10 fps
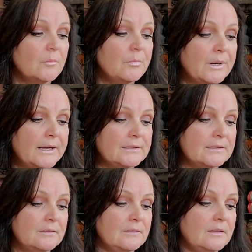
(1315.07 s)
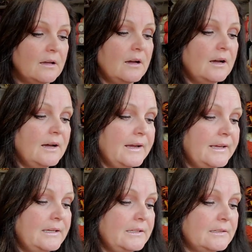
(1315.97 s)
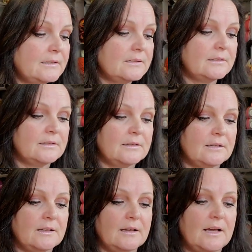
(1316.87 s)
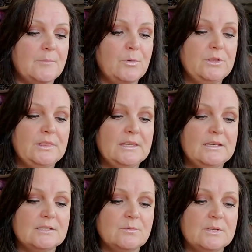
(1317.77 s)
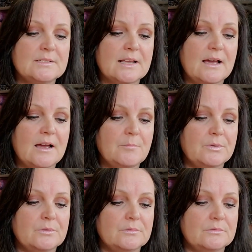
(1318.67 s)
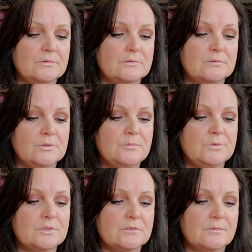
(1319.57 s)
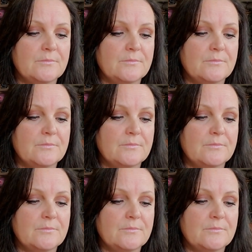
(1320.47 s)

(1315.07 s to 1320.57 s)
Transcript: but I, I put these ones up, oops,